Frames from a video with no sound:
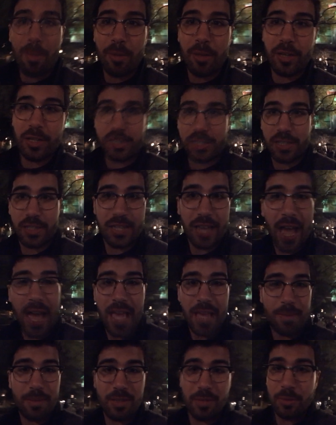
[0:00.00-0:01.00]
I'm looking to
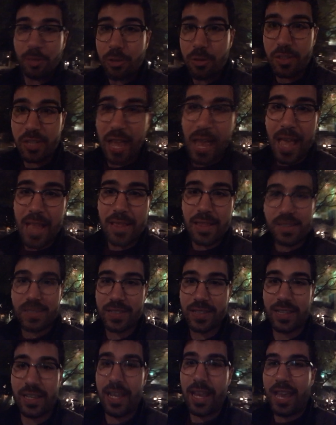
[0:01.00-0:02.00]
tie up some loose
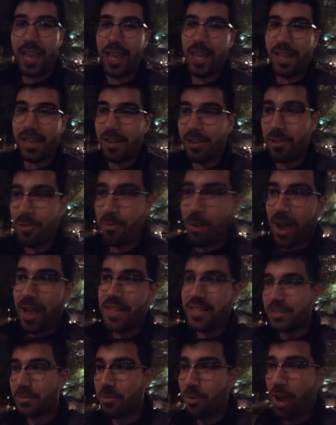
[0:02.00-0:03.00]
ends and
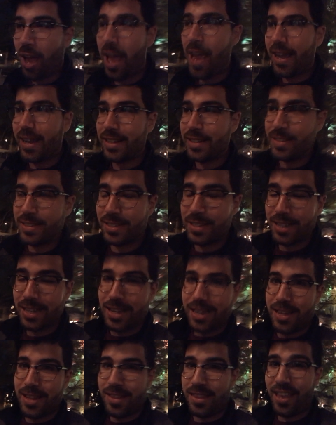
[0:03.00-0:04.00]
ride some rides
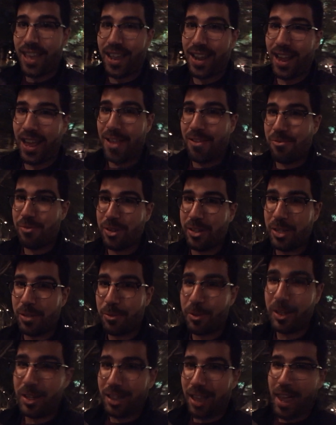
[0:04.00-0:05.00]
that I really,
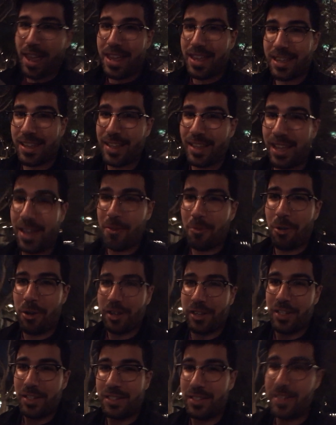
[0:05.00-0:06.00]
really like and
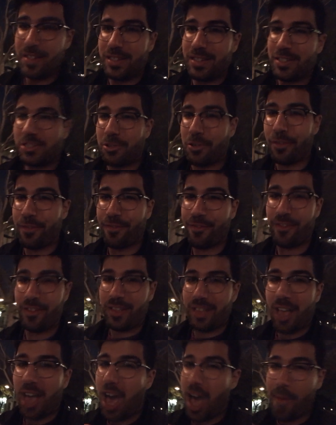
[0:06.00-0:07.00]
want to sort of
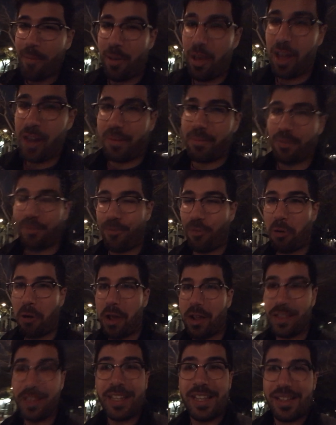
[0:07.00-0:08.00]
hop on before
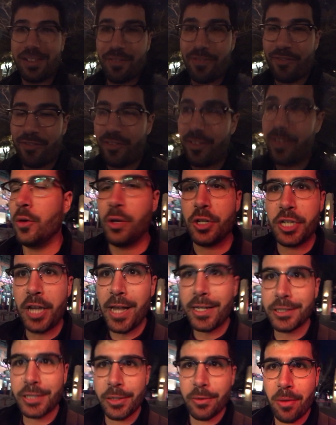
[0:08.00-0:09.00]
I leave. Which
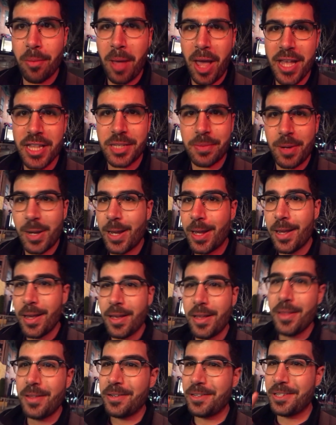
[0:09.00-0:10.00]
actually reminds me,
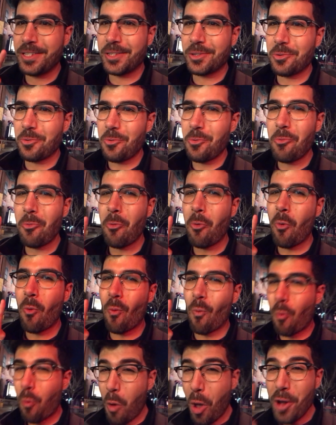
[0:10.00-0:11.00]
there's
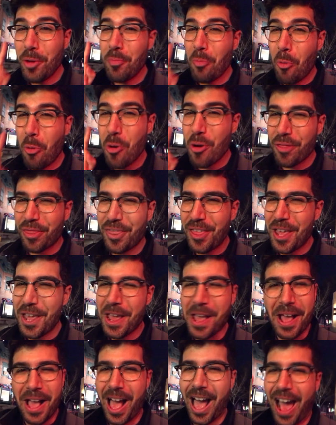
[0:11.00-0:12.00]
one more
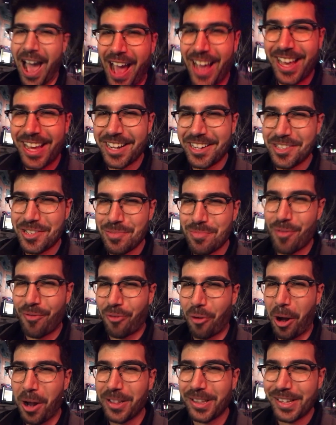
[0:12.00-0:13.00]
thing I gotta do
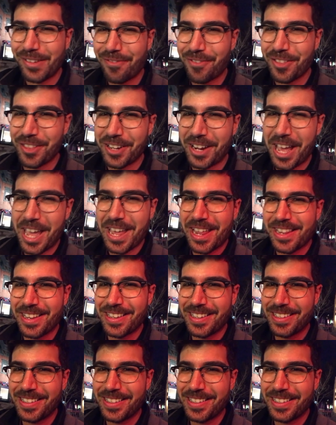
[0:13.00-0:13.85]
before I leave for the night.